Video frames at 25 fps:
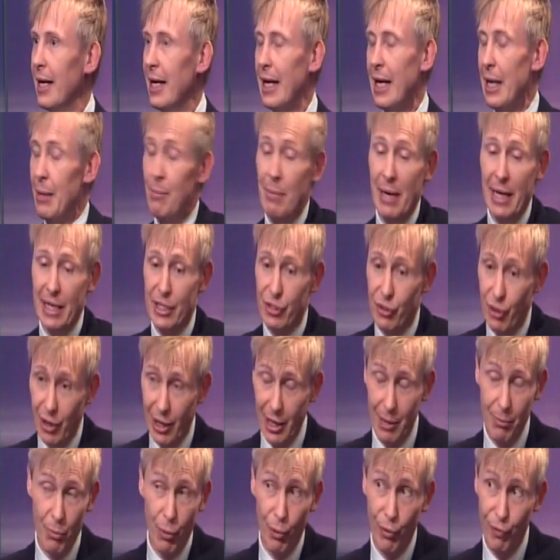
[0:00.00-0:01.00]
It makes
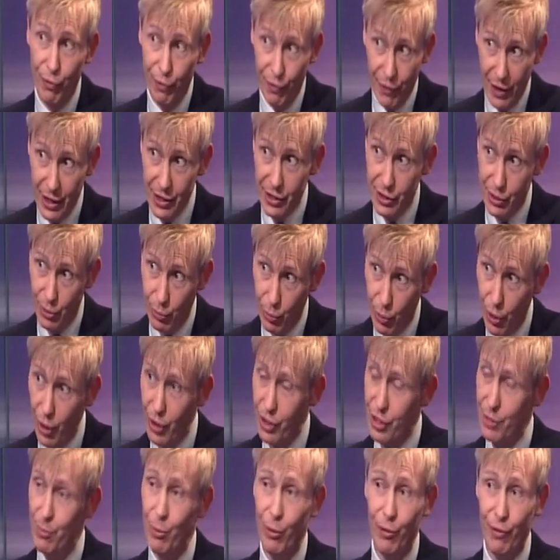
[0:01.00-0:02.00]
cricket more fun to
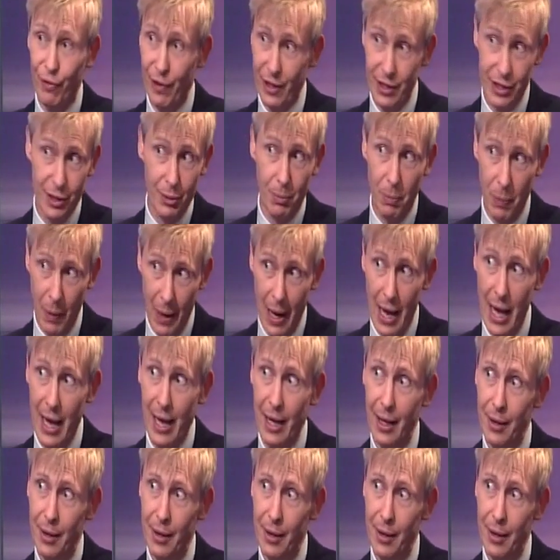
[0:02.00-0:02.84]
watch, more fun to play.